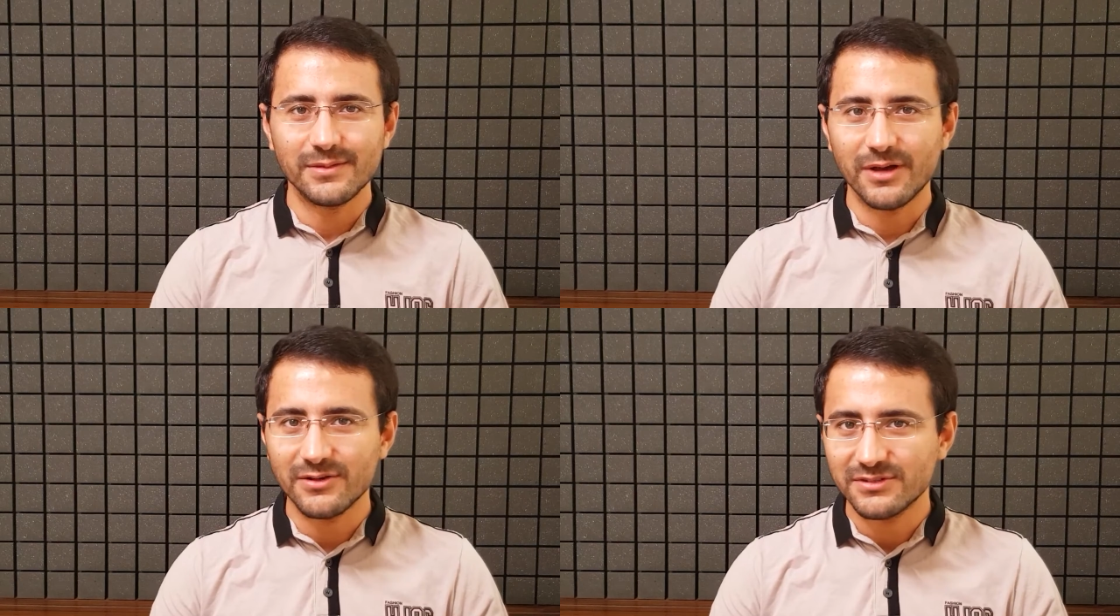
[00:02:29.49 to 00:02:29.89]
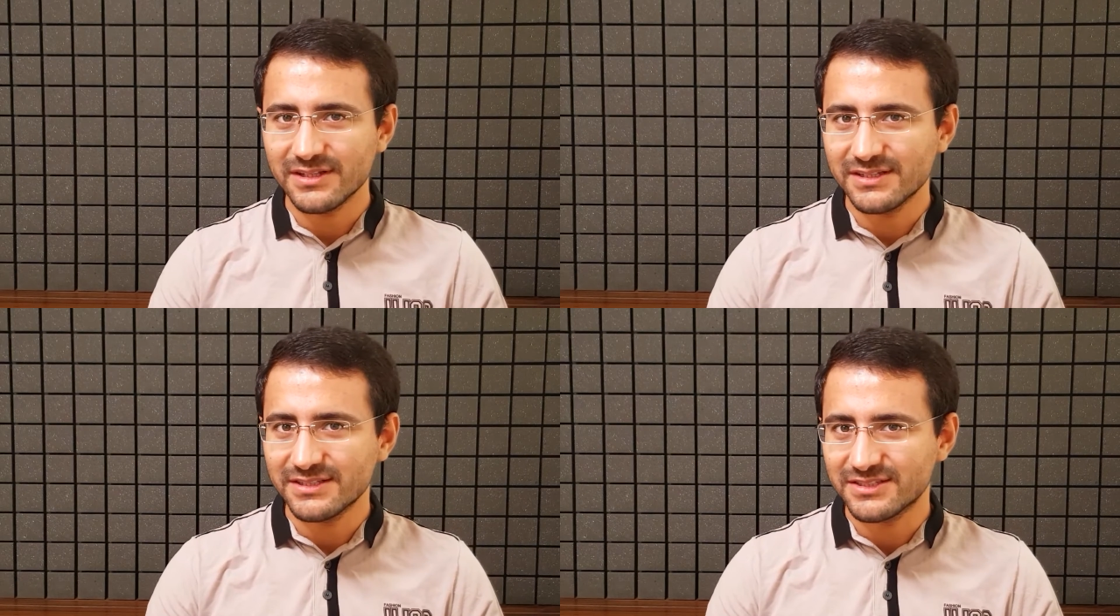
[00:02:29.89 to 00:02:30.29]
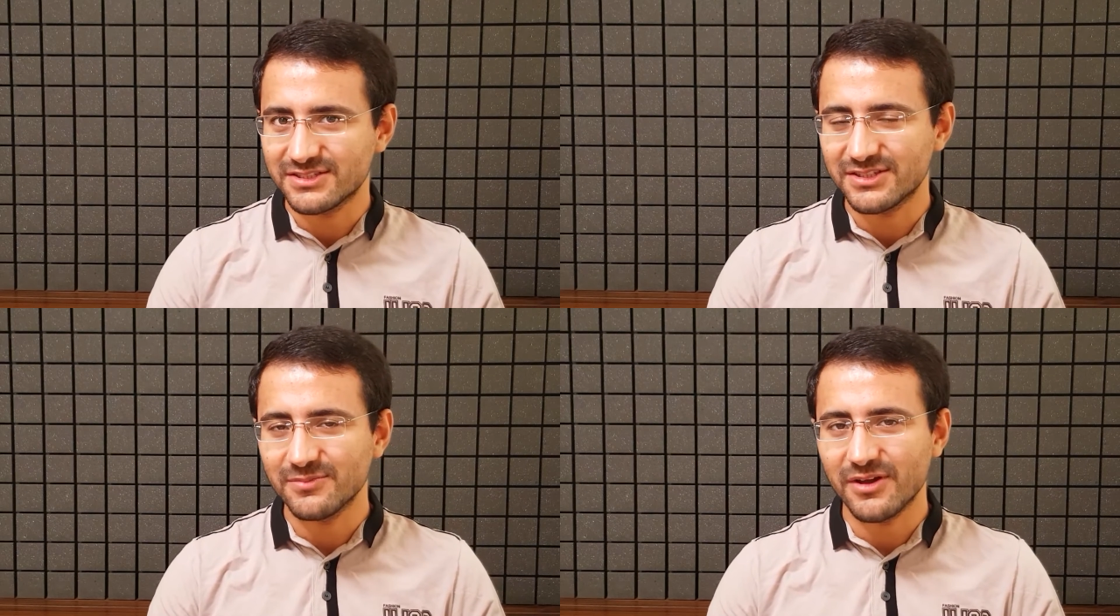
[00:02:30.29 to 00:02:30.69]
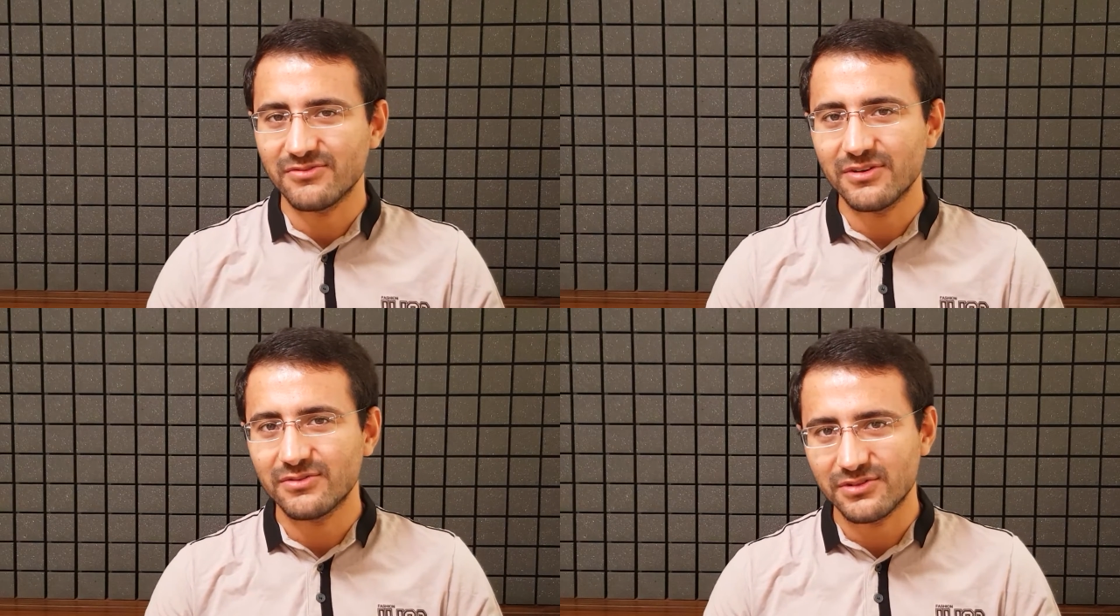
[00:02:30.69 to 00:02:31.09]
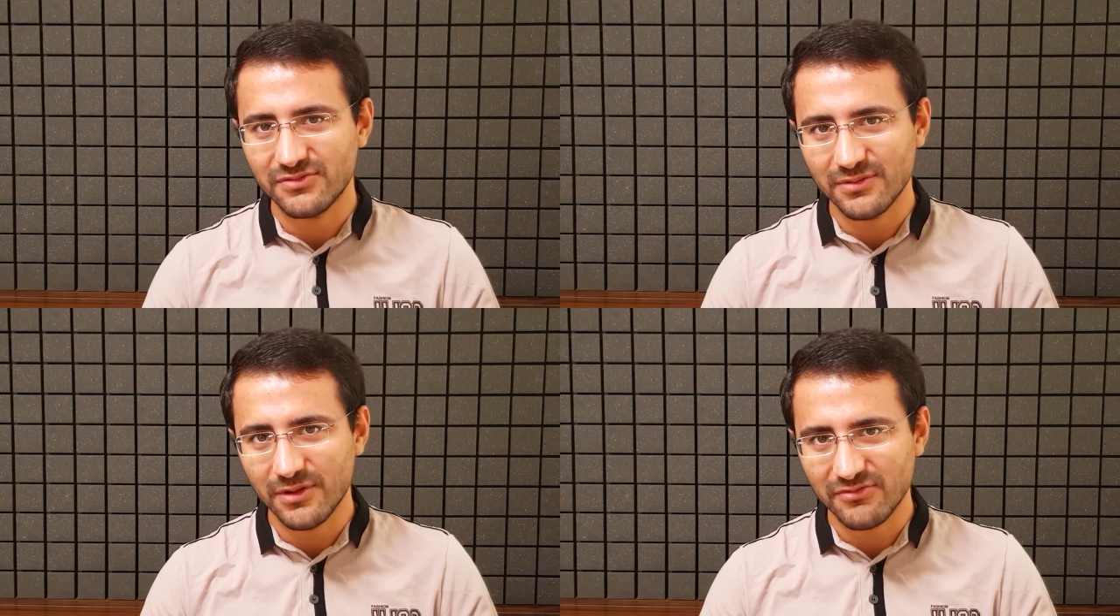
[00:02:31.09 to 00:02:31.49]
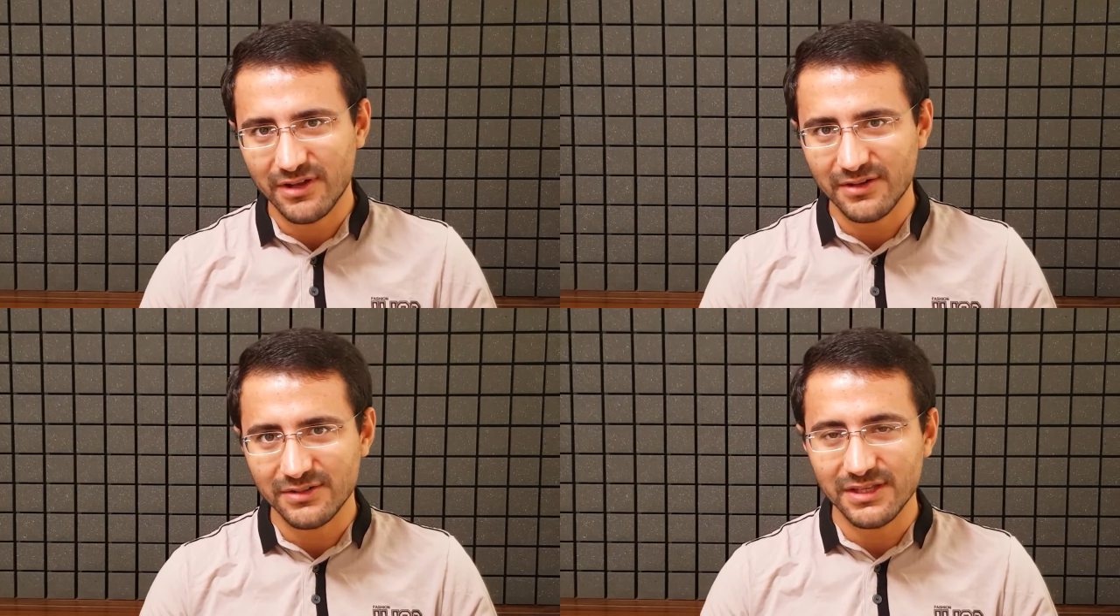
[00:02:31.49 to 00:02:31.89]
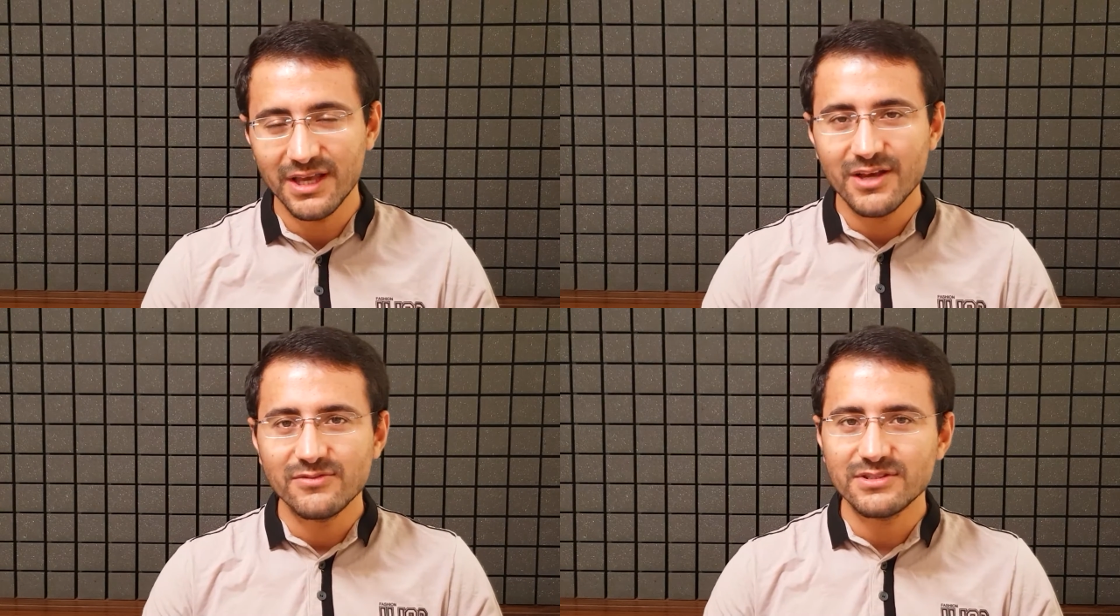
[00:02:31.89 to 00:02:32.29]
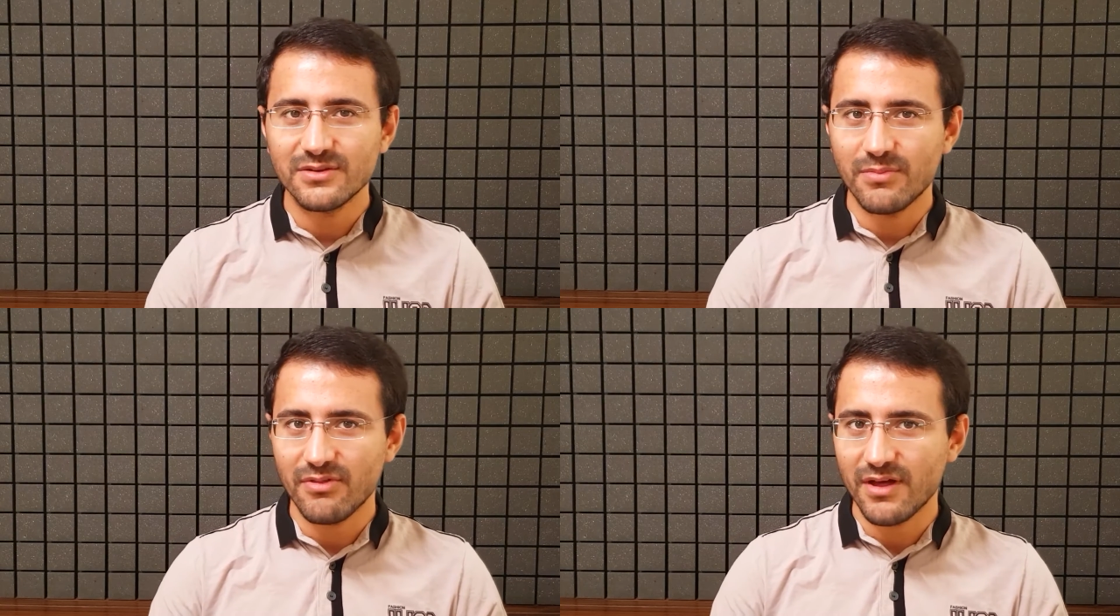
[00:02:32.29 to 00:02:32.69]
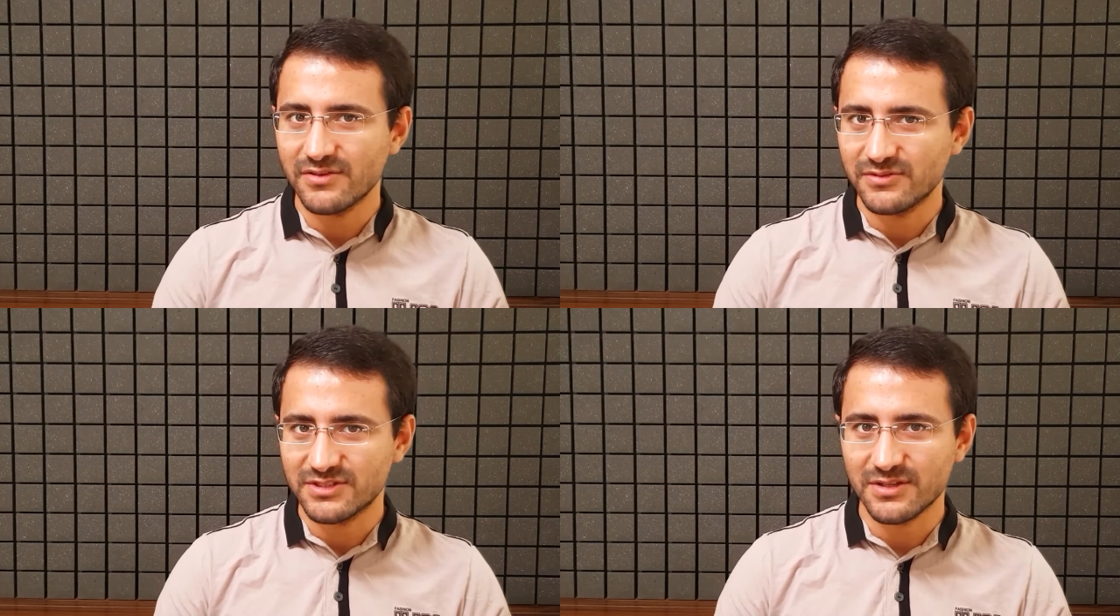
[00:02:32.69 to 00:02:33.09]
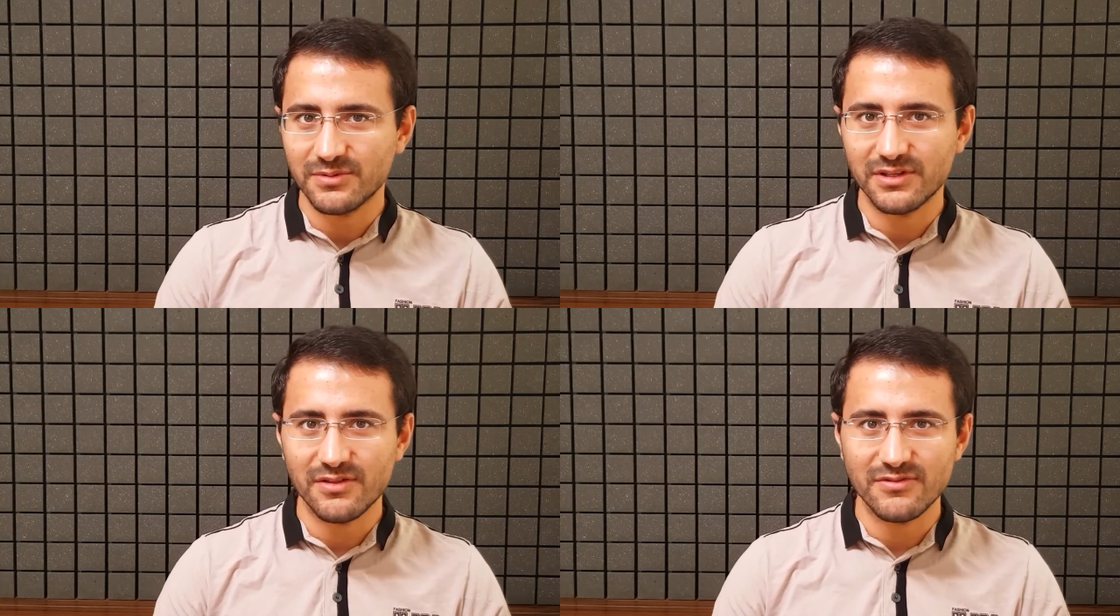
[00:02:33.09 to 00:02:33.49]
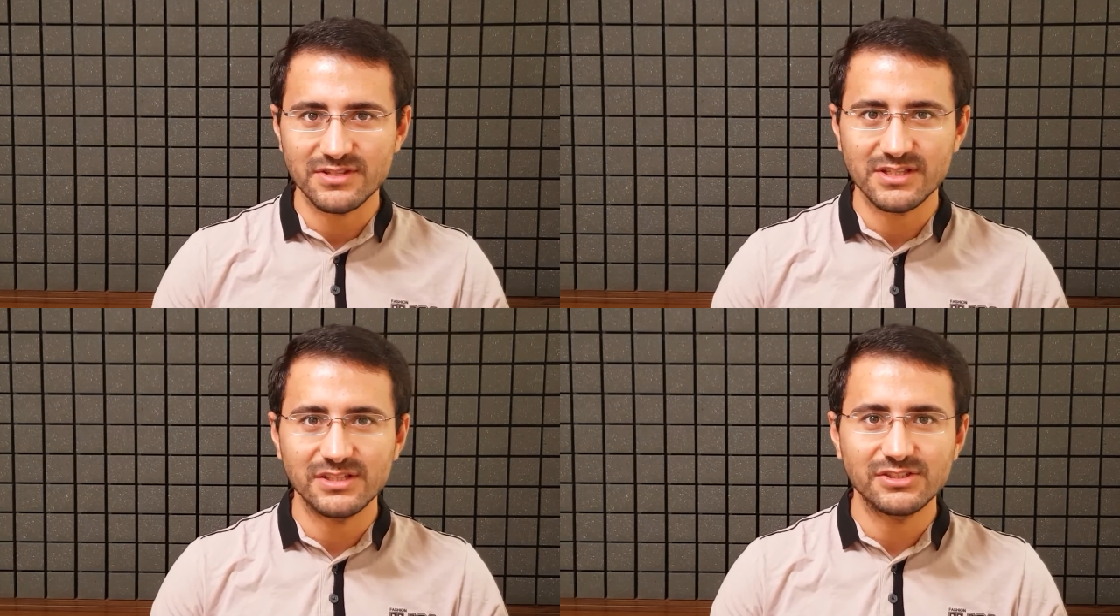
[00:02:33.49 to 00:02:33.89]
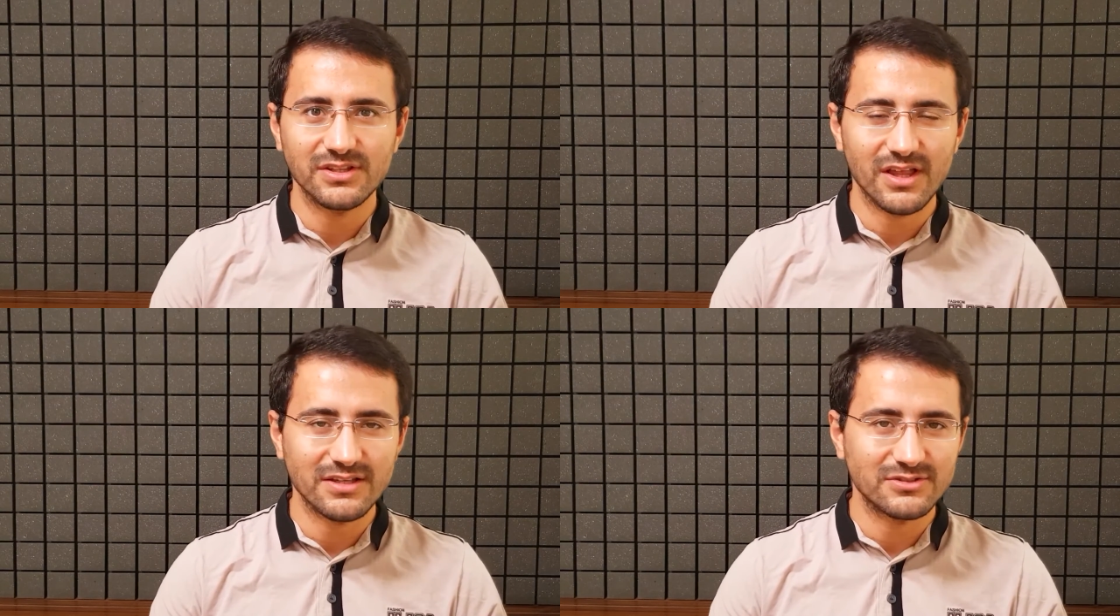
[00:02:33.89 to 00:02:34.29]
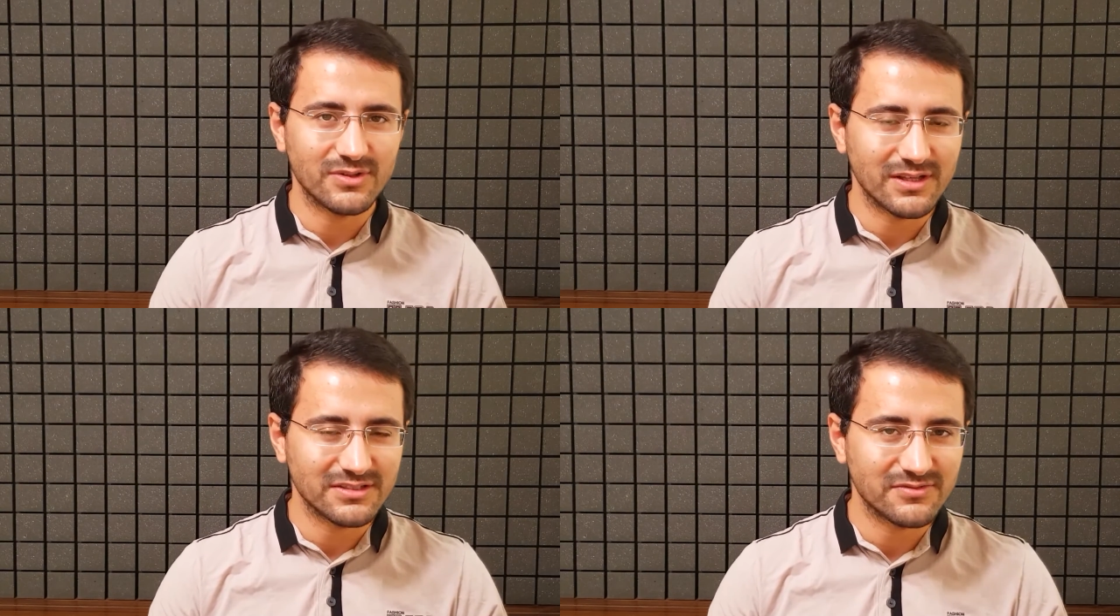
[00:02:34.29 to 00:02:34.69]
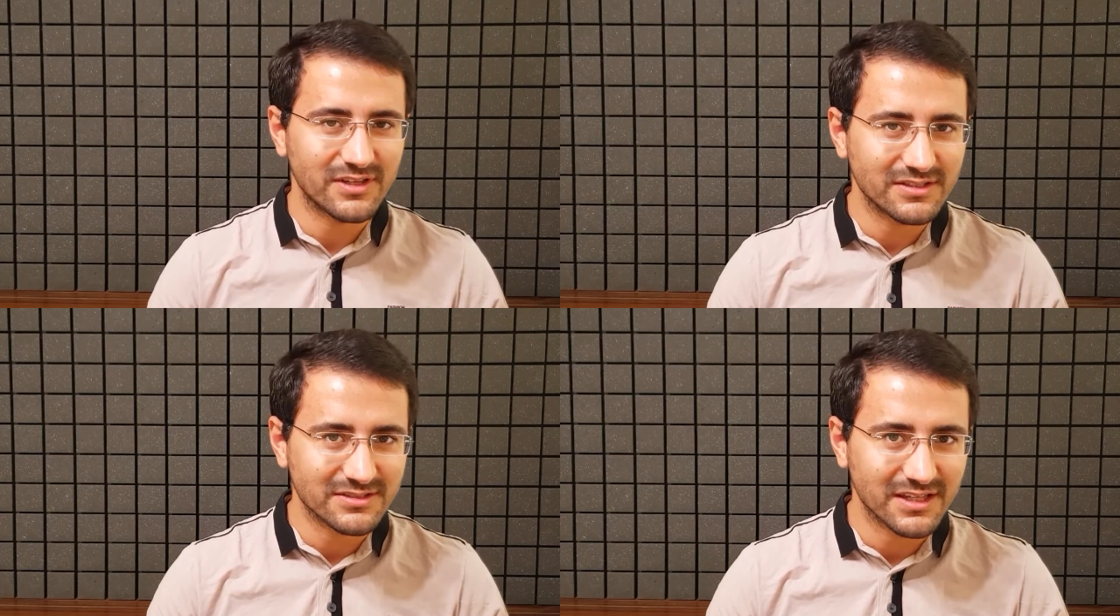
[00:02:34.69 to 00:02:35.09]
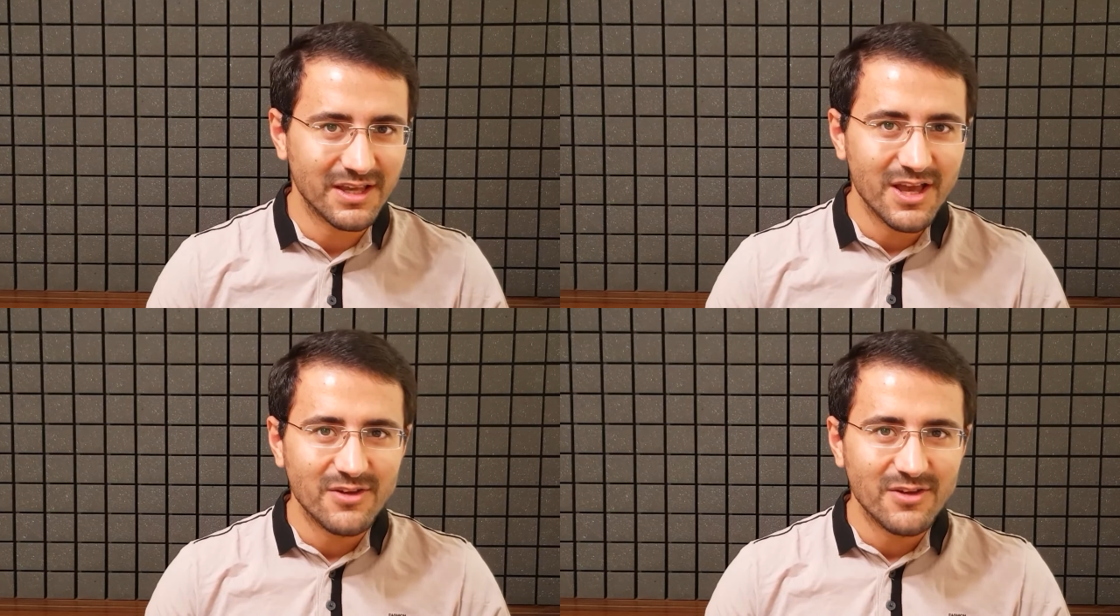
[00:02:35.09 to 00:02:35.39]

About Ellie is still my favorite film of Farhadi. We sympathize with Sabine in the scene she lies to Ellie's fiancé,